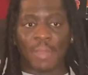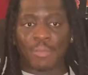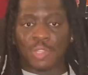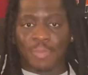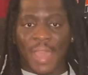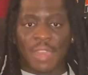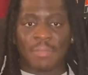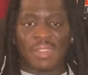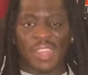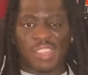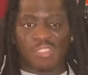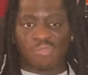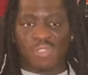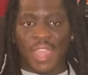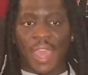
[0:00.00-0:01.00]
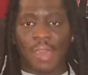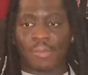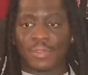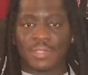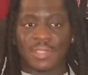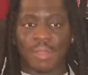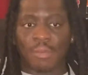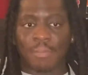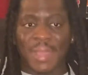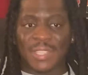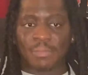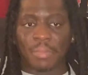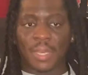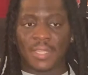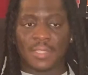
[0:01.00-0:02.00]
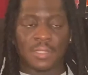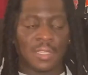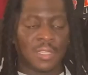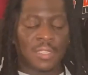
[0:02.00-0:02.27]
which might have been 3 hours, they were best buds.